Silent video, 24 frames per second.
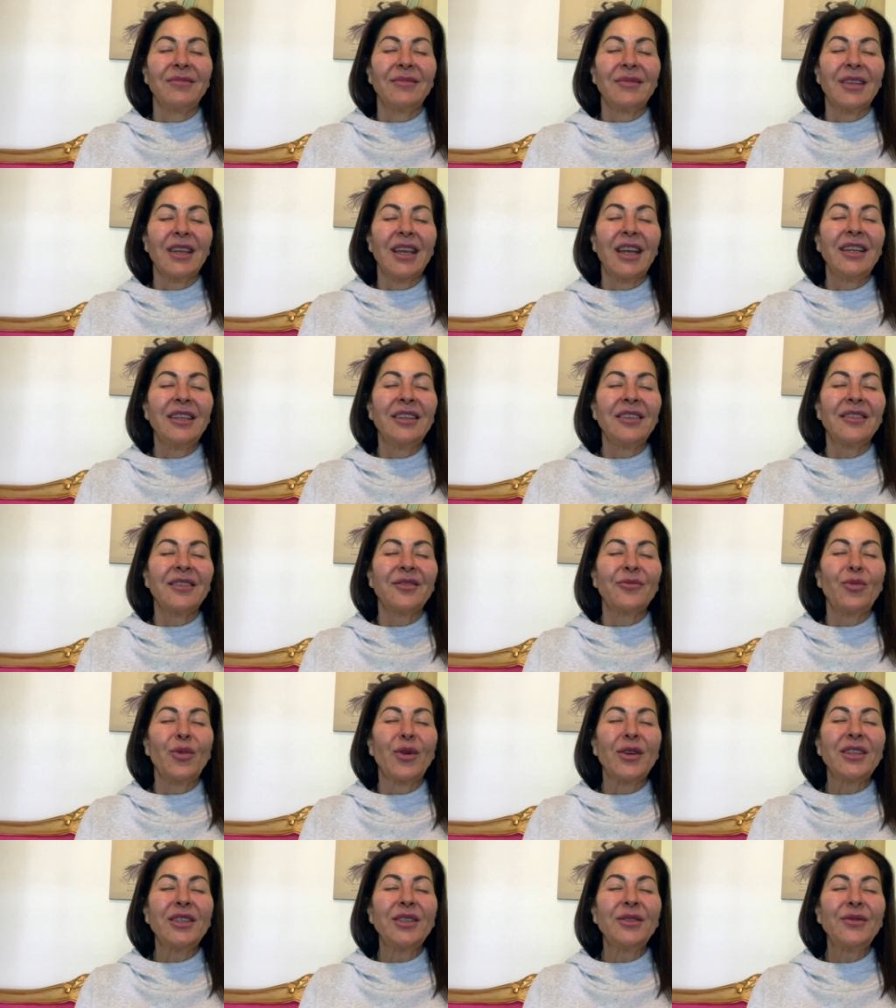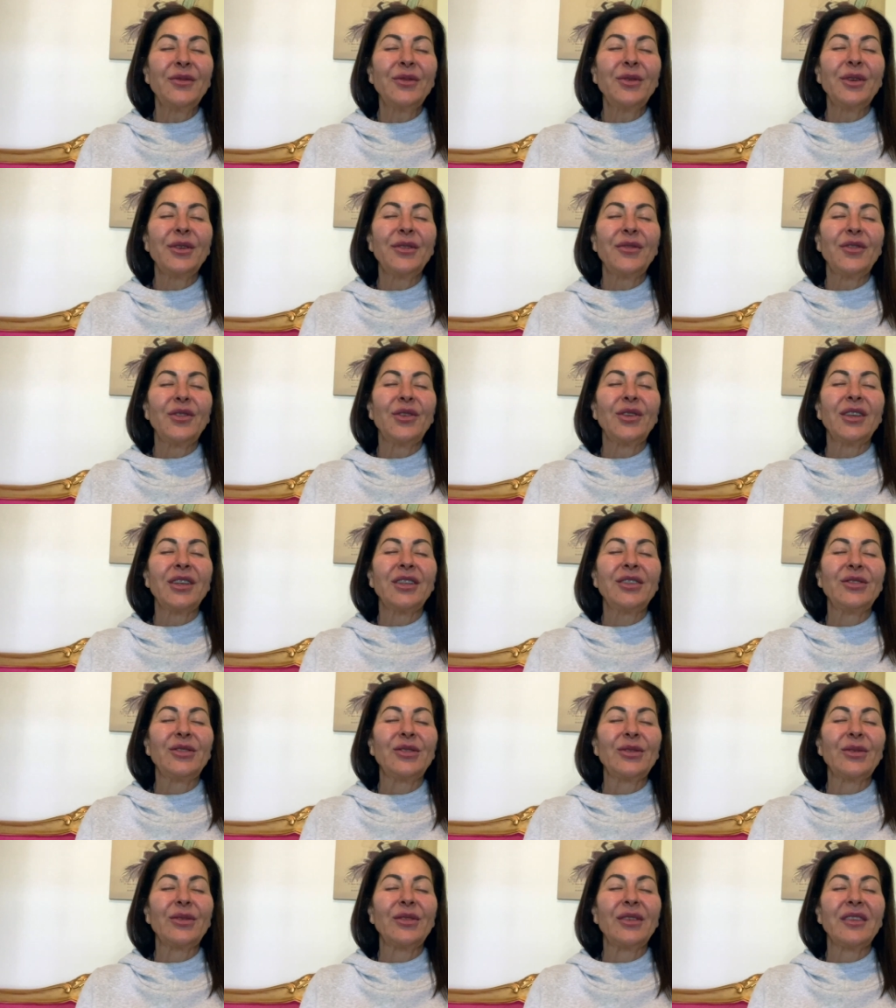And it's wonderful if you can
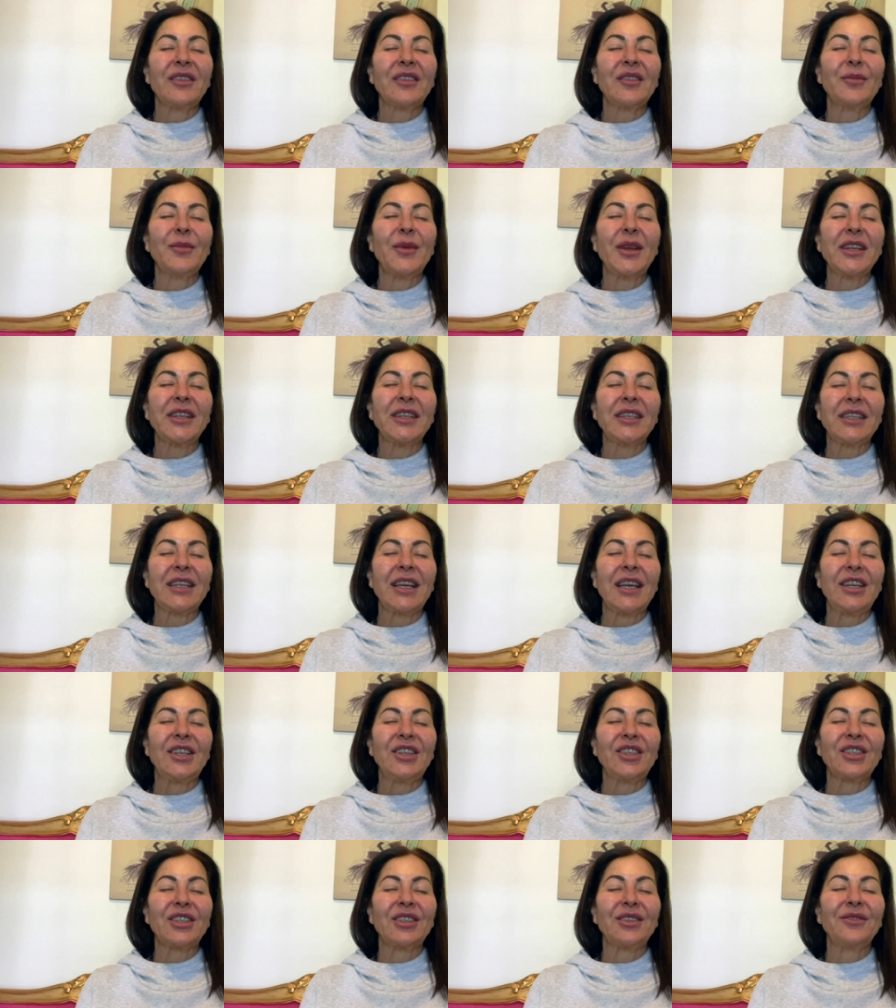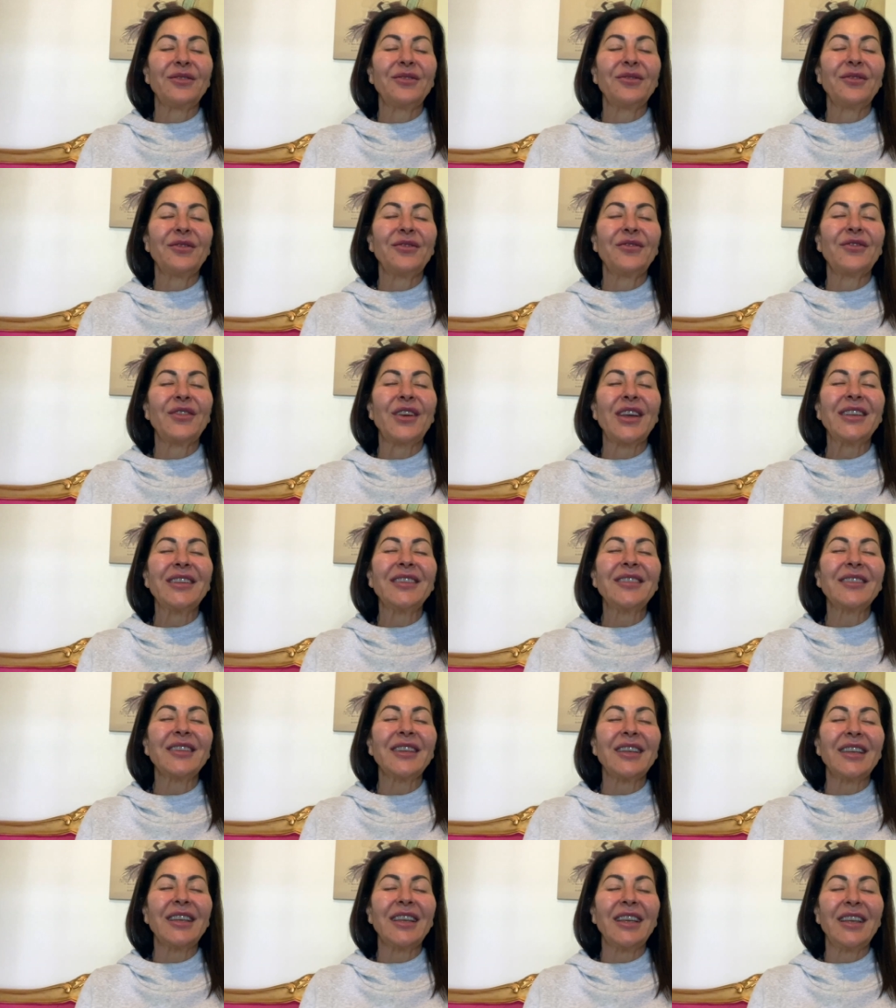do this meditation
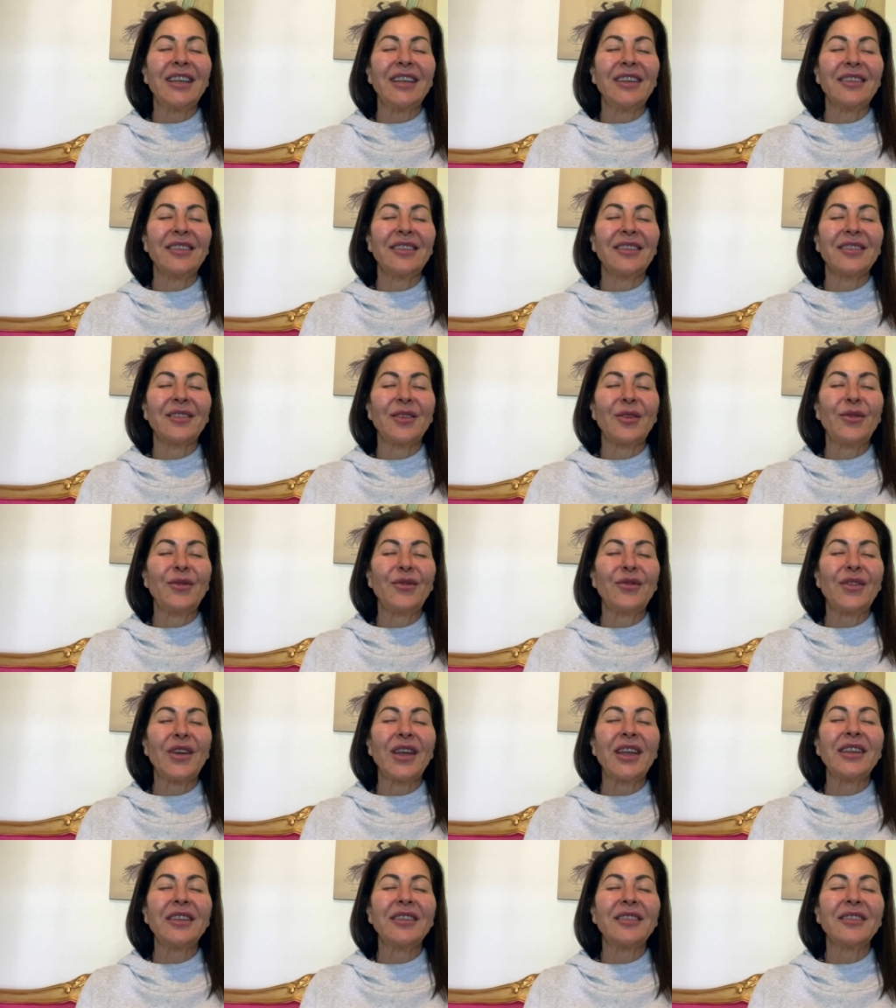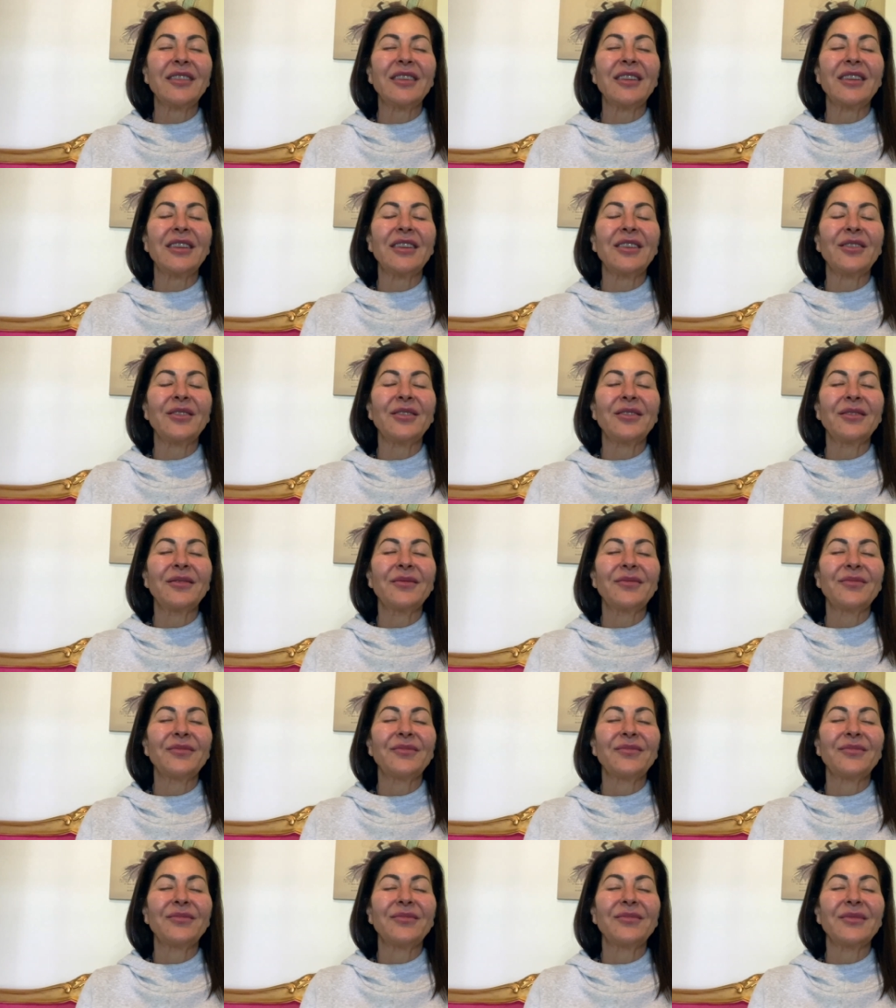facing east, so facing
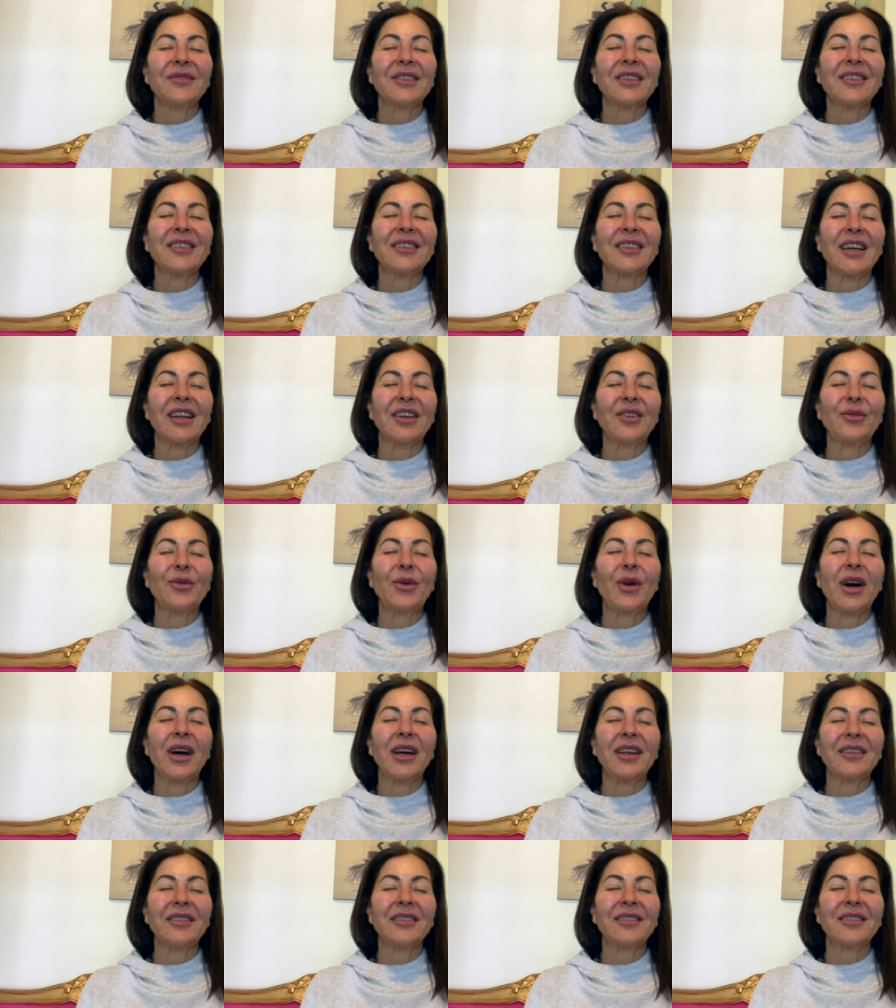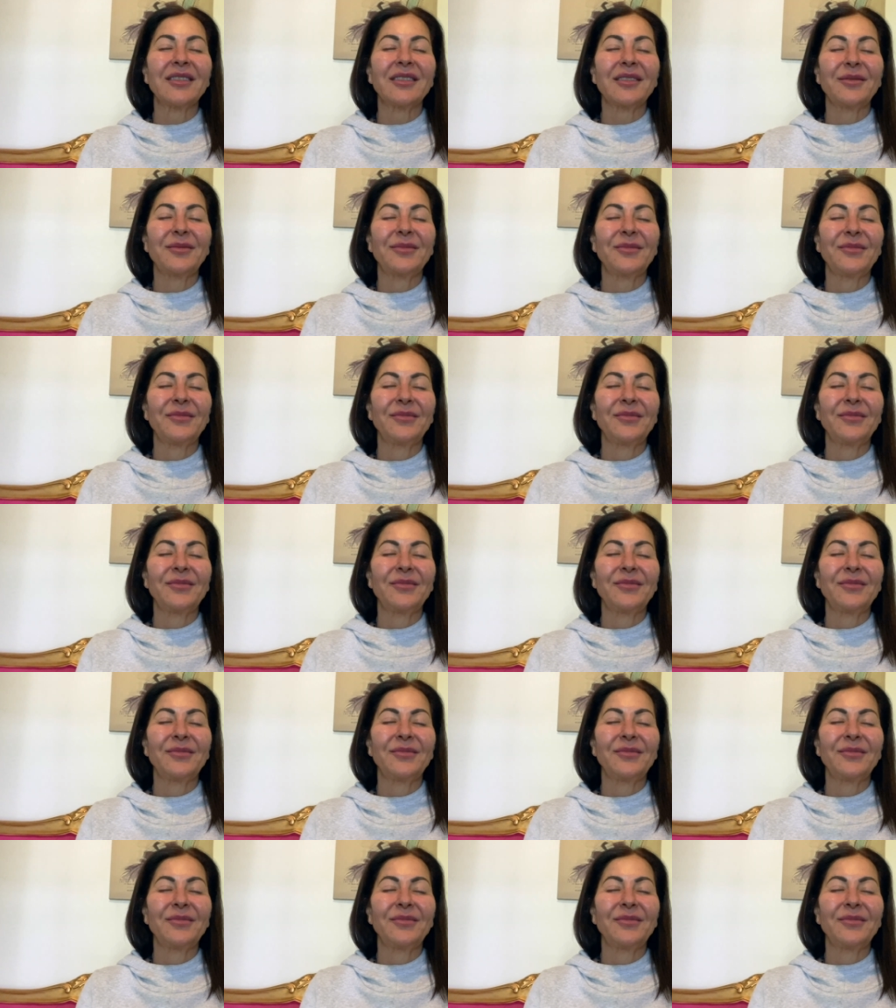the sunrise